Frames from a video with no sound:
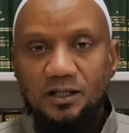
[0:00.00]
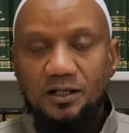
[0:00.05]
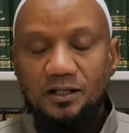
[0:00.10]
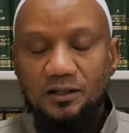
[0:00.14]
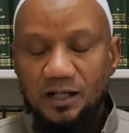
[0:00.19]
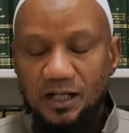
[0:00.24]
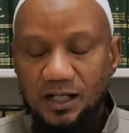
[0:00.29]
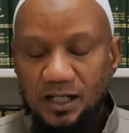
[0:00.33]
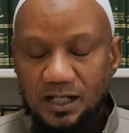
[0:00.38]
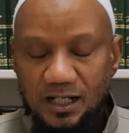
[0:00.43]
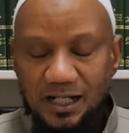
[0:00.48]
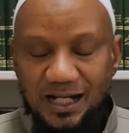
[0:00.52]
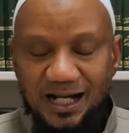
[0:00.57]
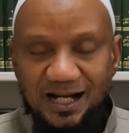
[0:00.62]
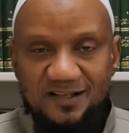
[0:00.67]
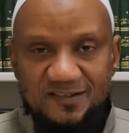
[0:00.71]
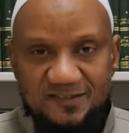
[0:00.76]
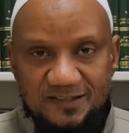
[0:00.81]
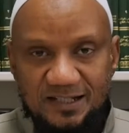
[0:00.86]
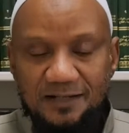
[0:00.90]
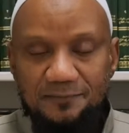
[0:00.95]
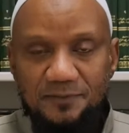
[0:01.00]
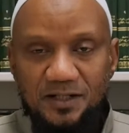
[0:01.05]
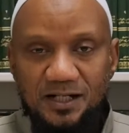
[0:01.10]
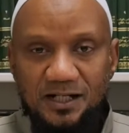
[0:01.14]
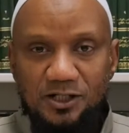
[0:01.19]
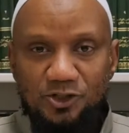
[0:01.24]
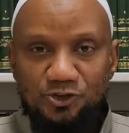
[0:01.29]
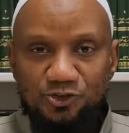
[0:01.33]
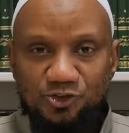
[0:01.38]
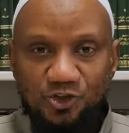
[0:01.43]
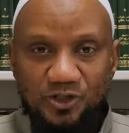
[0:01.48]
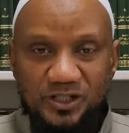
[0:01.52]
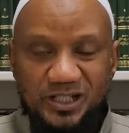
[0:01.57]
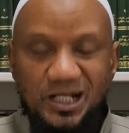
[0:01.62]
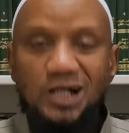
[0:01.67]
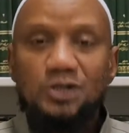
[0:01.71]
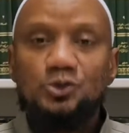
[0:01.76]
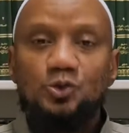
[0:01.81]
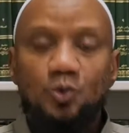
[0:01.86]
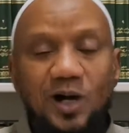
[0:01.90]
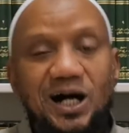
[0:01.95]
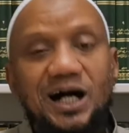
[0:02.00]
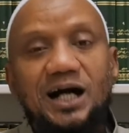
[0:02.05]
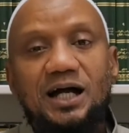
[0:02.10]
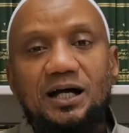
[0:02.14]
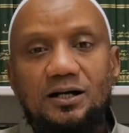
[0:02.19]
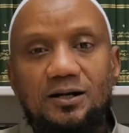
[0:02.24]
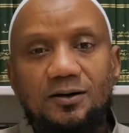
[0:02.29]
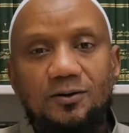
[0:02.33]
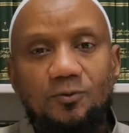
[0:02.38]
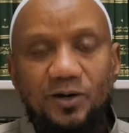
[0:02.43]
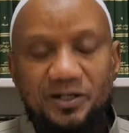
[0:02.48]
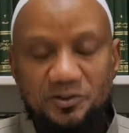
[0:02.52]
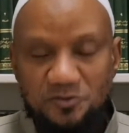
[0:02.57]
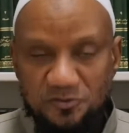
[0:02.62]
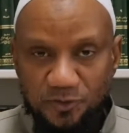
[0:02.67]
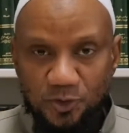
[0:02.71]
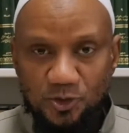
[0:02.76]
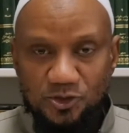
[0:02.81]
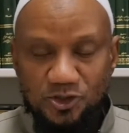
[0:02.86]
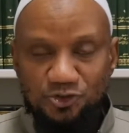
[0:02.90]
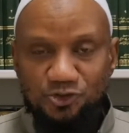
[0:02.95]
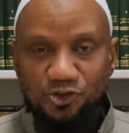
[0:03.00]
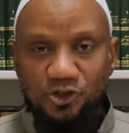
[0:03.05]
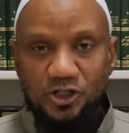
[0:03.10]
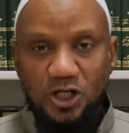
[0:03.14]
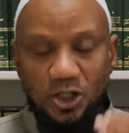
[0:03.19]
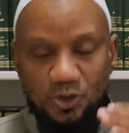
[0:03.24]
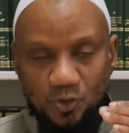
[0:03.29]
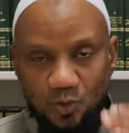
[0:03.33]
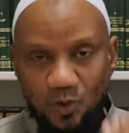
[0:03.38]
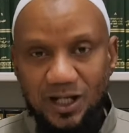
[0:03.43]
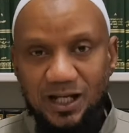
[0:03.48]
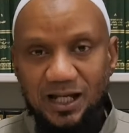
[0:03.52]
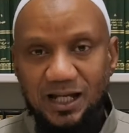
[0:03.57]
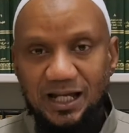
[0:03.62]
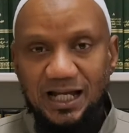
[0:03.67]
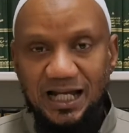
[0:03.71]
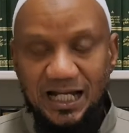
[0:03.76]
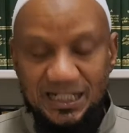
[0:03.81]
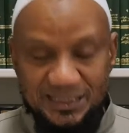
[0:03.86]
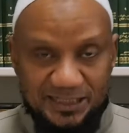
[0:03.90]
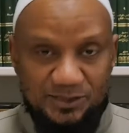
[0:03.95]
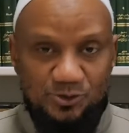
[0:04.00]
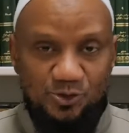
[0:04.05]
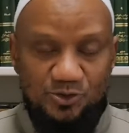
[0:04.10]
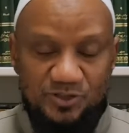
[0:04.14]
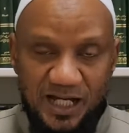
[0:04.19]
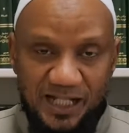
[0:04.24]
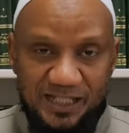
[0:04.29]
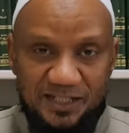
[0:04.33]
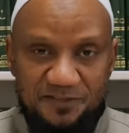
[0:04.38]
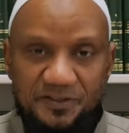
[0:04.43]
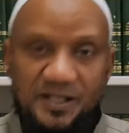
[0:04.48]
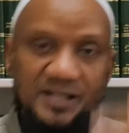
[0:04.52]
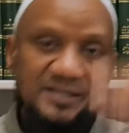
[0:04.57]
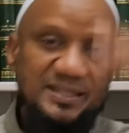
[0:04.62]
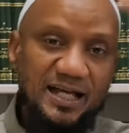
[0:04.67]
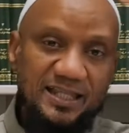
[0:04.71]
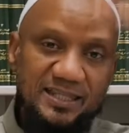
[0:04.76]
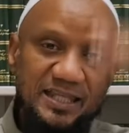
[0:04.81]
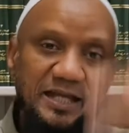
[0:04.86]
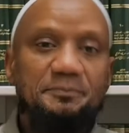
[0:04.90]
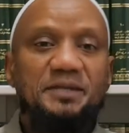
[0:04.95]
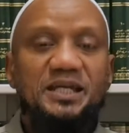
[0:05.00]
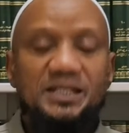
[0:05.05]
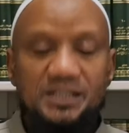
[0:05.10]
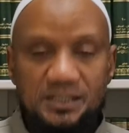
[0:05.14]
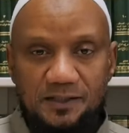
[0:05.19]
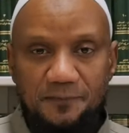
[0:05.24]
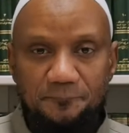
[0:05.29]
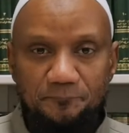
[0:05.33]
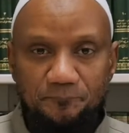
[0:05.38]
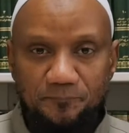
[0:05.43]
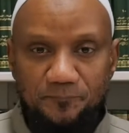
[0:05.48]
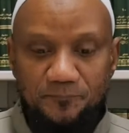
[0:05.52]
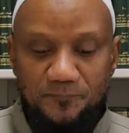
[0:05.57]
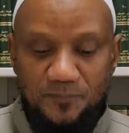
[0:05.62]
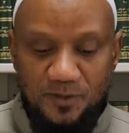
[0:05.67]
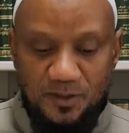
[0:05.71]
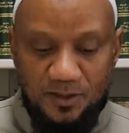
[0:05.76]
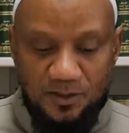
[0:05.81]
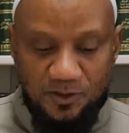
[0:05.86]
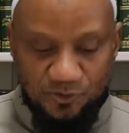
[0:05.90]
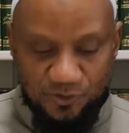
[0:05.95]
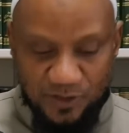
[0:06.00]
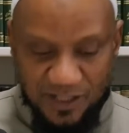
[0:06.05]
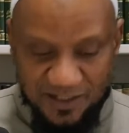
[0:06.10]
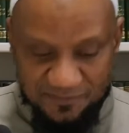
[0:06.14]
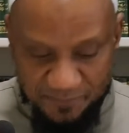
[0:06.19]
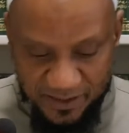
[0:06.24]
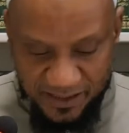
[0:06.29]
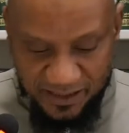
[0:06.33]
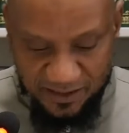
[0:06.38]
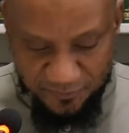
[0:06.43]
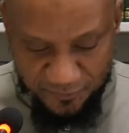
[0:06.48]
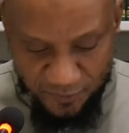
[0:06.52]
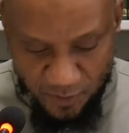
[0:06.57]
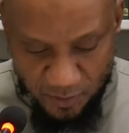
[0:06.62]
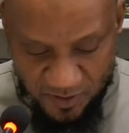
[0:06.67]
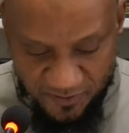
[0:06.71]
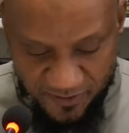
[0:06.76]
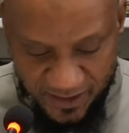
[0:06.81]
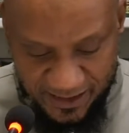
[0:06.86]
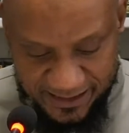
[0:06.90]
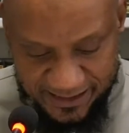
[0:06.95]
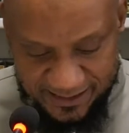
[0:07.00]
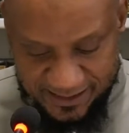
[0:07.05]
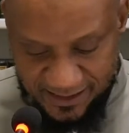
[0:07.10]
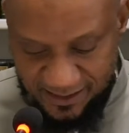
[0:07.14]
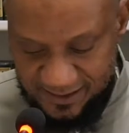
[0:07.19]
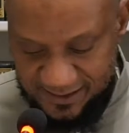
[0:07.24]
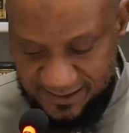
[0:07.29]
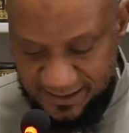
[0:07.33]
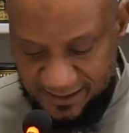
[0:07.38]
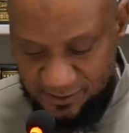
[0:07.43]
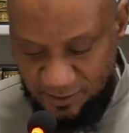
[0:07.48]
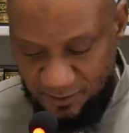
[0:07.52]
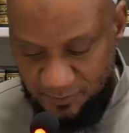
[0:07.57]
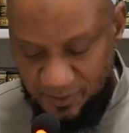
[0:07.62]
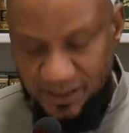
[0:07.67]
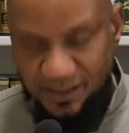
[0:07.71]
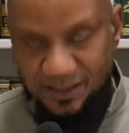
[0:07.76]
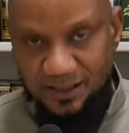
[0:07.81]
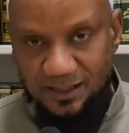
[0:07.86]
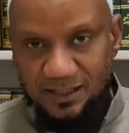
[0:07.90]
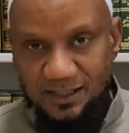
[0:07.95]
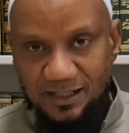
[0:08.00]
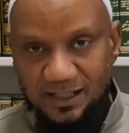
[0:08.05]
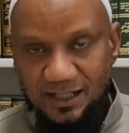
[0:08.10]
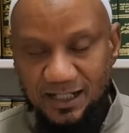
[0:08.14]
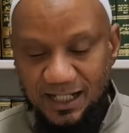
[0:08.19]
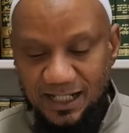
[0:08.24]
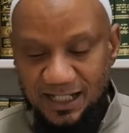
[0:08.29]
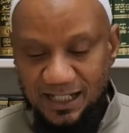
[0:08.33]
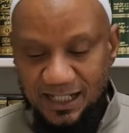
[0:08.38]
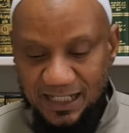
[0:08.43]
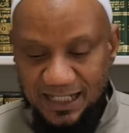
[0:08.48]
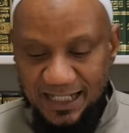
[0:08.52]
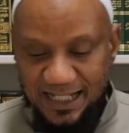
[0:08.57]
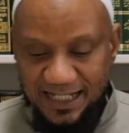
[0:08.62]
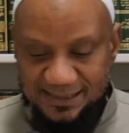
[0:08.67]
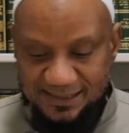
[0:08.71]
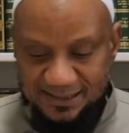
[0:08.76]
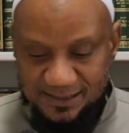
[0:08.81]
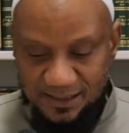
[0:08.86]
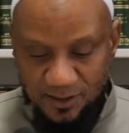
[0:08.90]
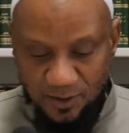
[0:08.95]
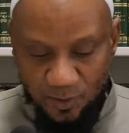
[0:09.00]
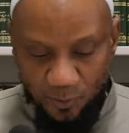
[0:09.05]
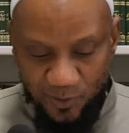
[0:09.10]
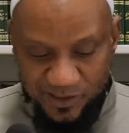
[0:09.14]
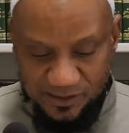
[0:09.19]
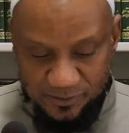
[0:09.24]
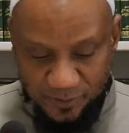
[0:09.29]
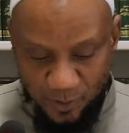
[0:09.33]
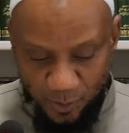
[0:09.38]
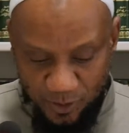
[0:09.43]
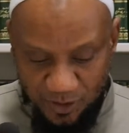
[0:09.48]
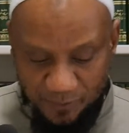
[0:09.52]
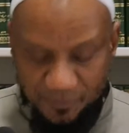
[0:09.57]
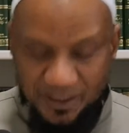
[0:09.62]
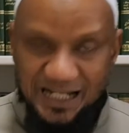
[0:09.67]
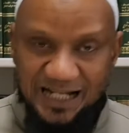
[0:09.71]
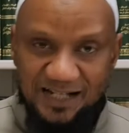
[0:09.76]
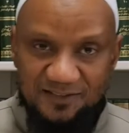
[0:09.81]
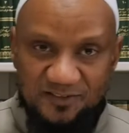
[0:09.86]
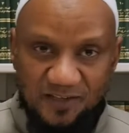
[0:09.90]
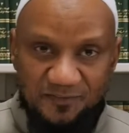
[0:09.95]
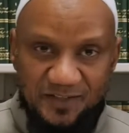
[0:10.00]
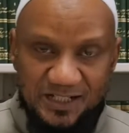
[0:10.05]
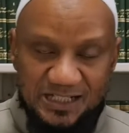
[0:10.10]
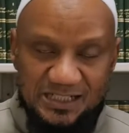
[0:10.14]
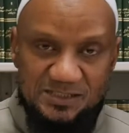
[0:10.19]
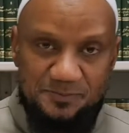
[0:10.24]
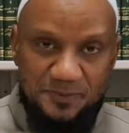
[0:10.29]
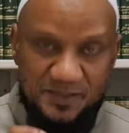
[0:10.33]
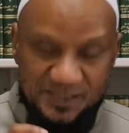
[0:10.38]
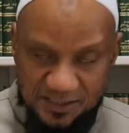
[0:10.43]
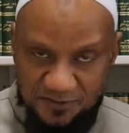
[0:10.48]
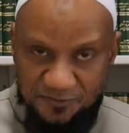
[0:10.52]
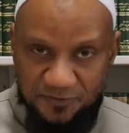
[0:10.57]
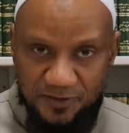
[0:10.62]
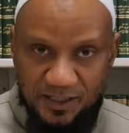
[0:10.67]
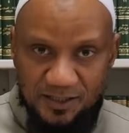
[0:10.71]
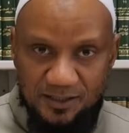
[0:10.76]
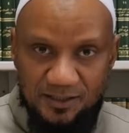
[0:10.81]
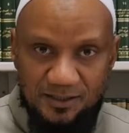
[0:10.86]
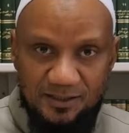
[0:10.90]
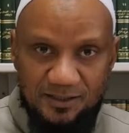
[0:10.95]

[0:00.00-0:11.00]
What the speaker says: aqsam concerning anwa, what I refer to concerning anwa, hadith da'if, that there are many. So you have many forms of hadith that are said to be classed, where some of the ulama are giving specific